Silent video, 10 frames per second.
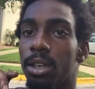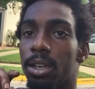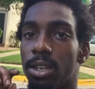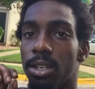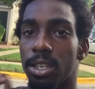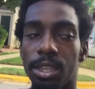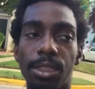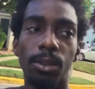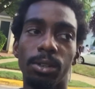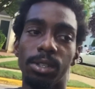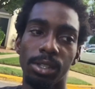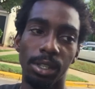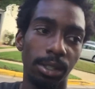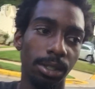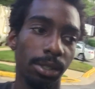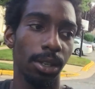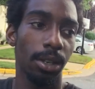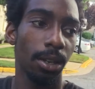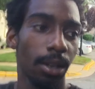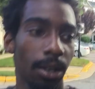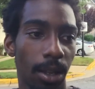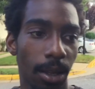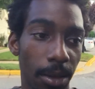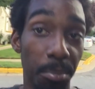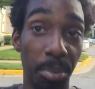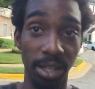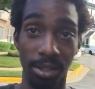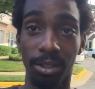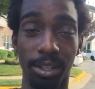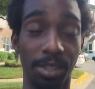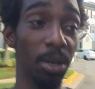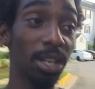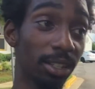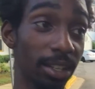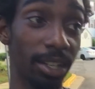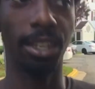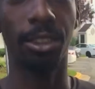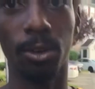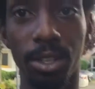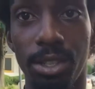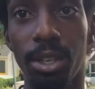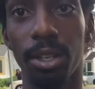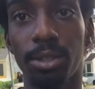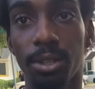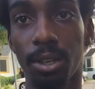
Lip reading: an E36. It's basically an E36